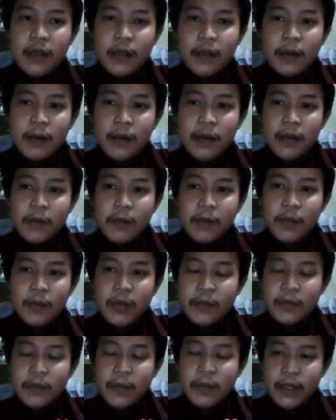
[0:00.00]

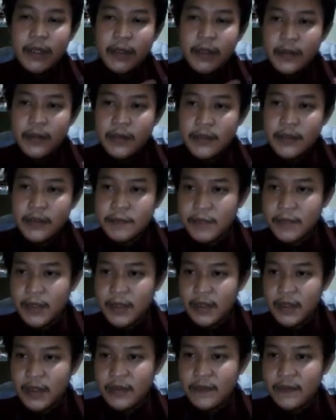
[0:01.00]
Mona Baker
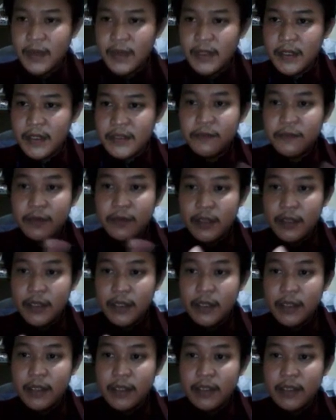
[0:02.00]
defines word
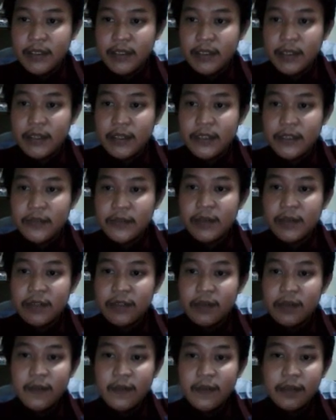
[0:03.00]
as any sequence
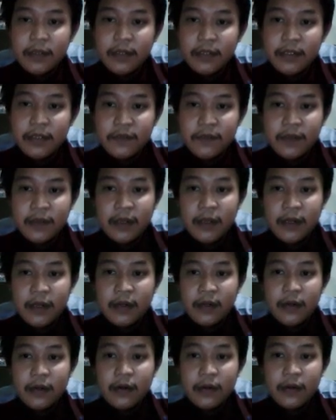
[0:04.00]
of letters with an
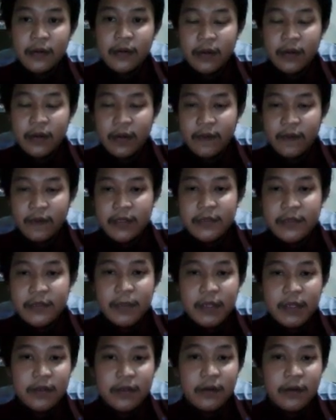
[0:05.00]
orthographic
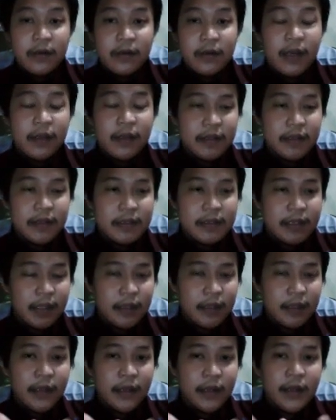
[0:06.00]
space on either side.
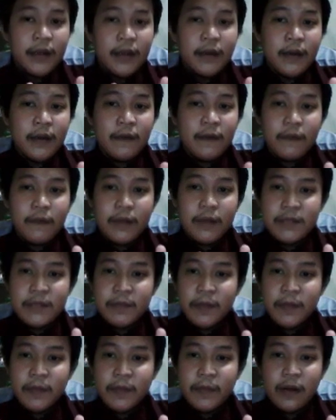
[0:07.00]
What is
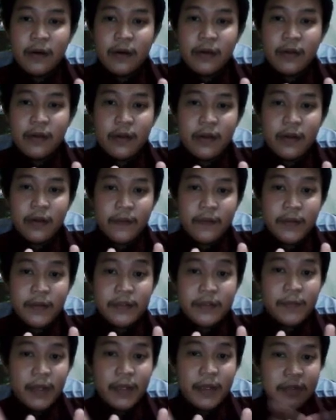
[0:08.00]
meant by orthographic
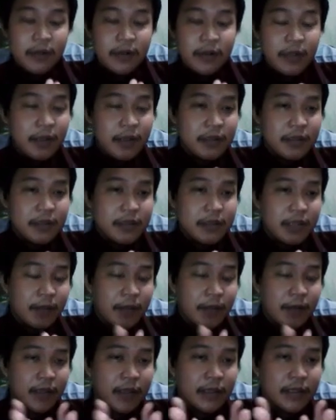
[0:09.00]
space on either
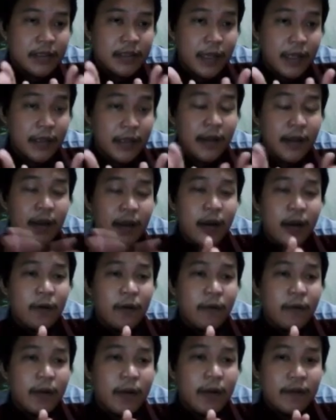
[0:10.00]
side is that
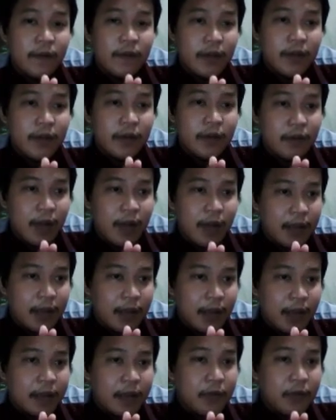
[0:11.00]
whenever you write
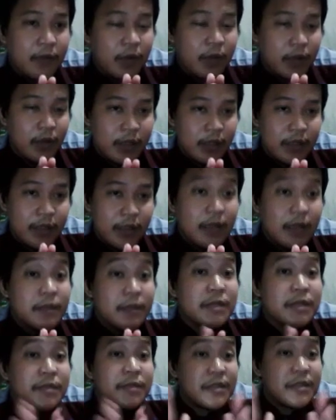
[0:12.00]
any word, there
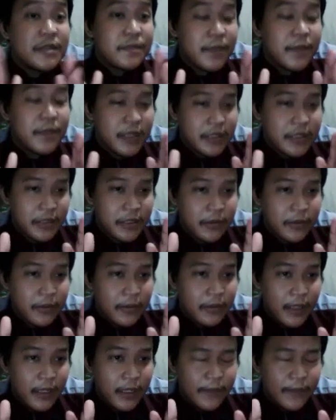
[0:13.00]
must be space,
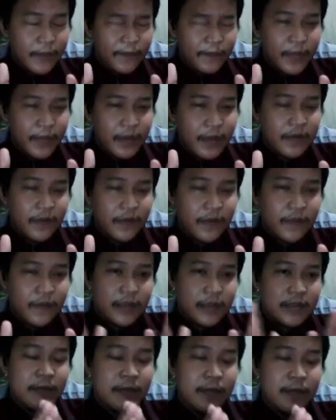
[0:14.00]
right? So, for
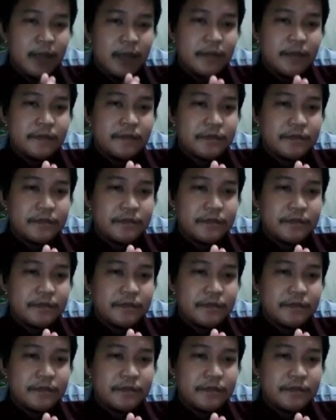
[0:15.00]
example,